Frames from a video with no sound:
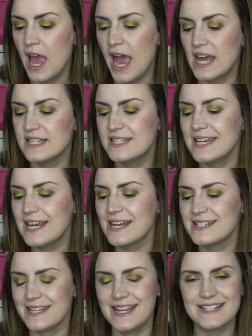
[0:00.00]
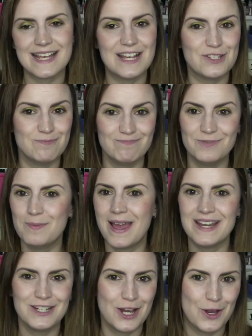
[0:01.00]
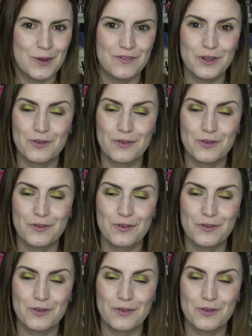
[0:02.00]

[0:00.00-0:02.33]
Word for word: and Dingus is as you may know if